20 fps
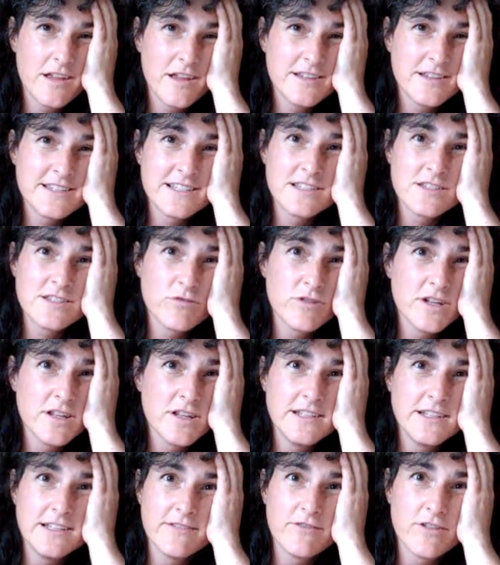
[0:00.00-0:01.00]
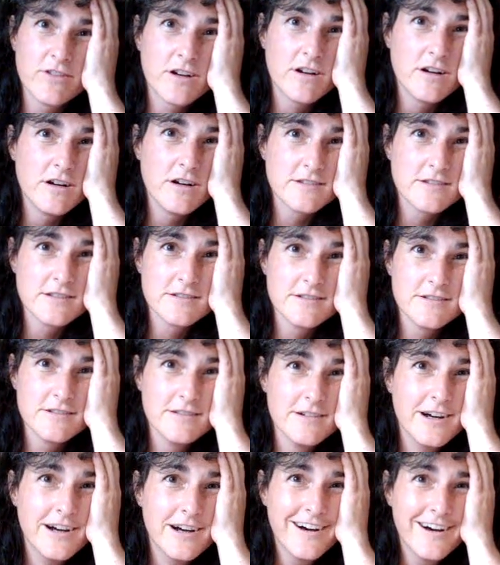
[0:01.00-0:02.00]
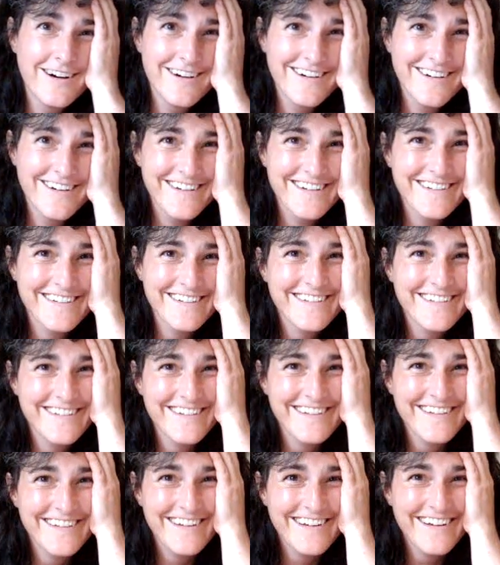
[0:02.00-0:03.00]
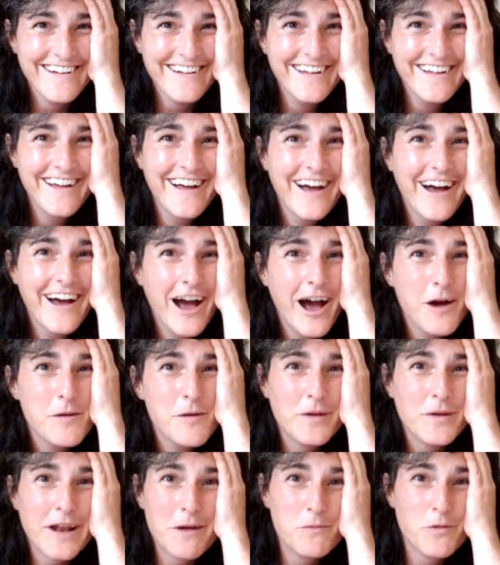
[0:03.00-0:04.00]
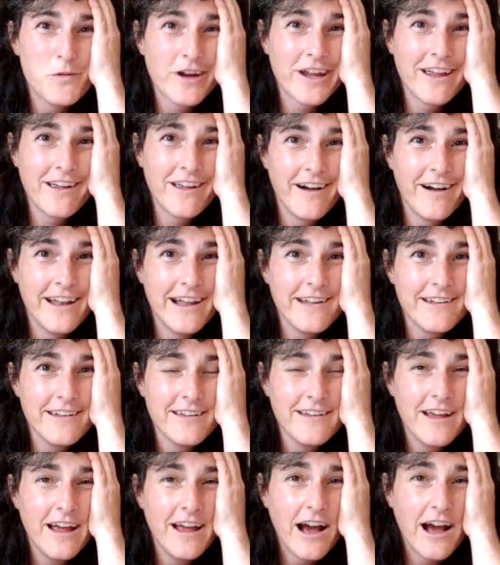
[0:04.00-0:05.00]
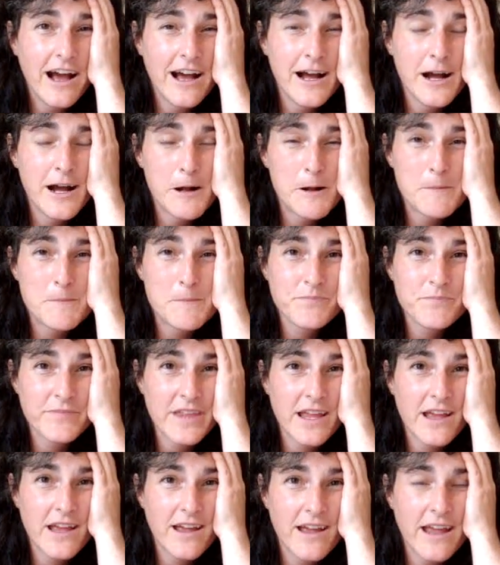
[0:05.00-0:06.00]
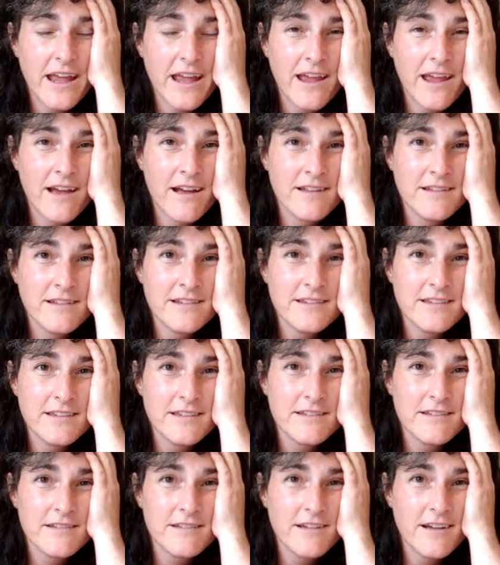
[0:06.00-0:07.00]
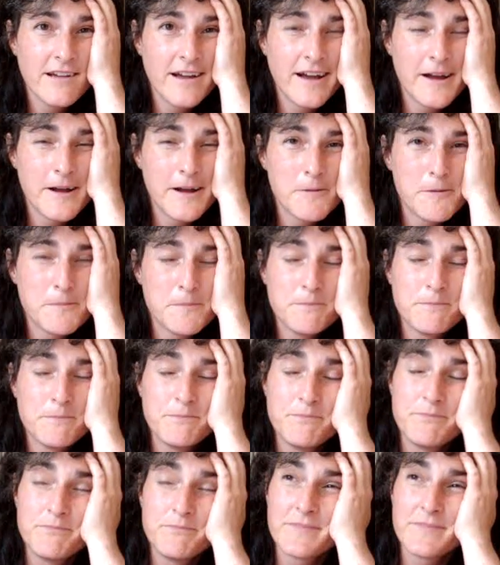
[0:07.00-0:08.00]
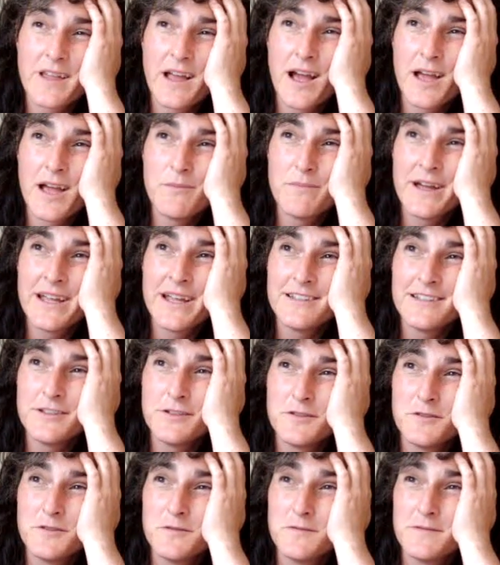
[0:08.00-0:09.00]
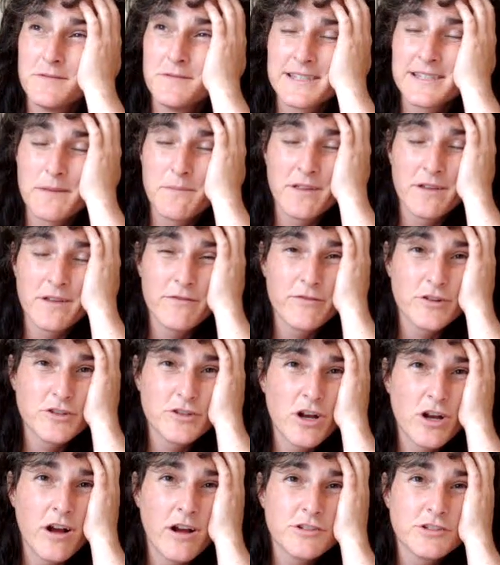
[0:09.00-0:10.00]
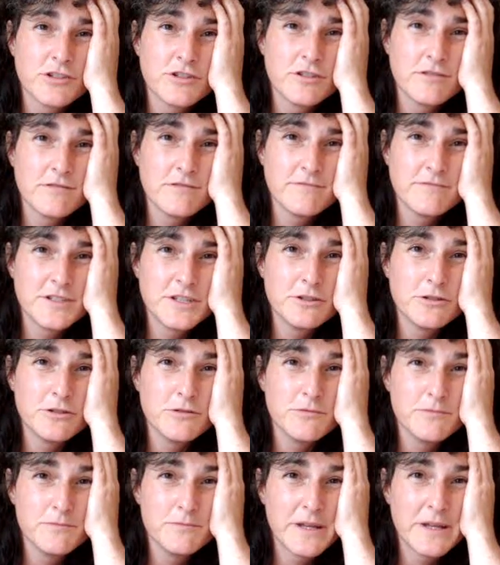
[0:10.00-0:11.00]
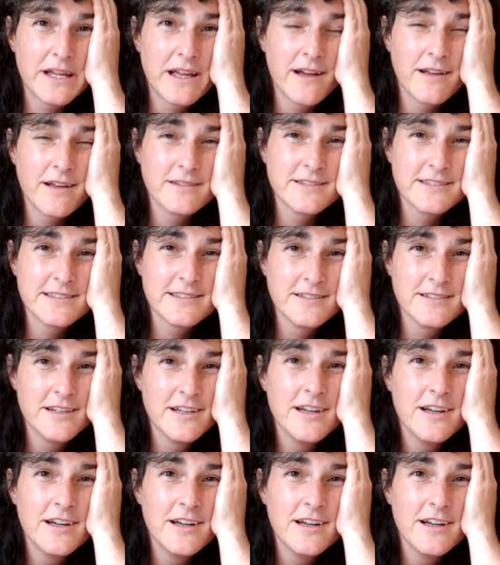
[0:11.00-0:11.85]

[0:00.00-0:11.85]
This is really difficult, but I'm working on it. And I might do something for Josh too, because